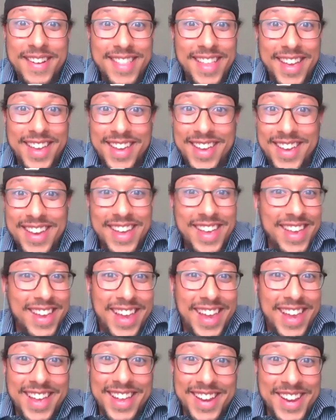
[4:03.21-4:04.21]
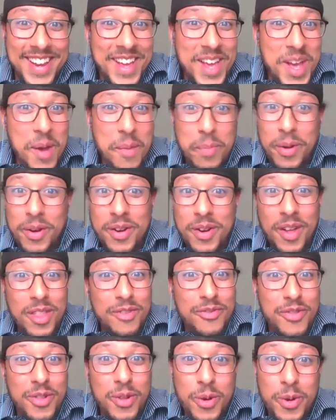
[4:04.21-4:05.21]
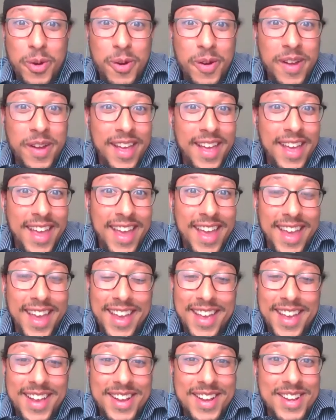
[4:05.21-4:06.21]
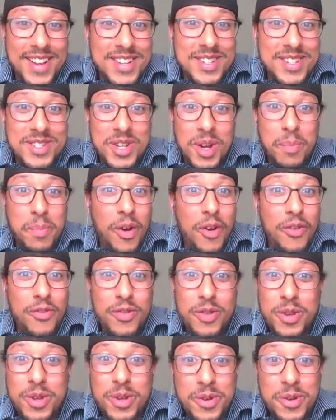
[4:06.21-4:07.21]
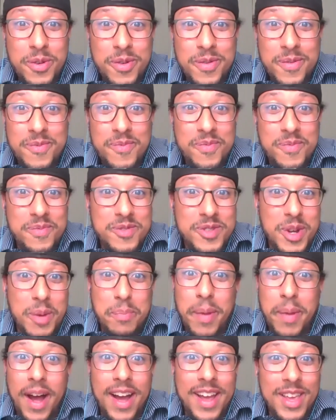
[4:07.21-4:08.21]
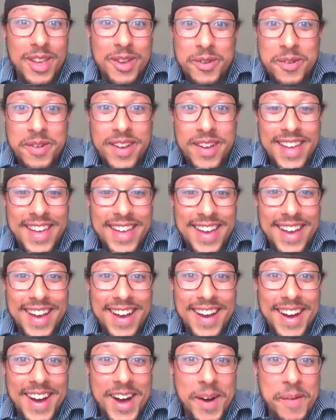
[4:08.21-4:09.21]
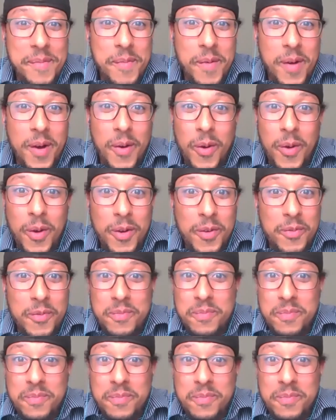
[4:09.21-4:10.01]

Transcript: Like, he can put it on the floor and jump over you, jump by you, or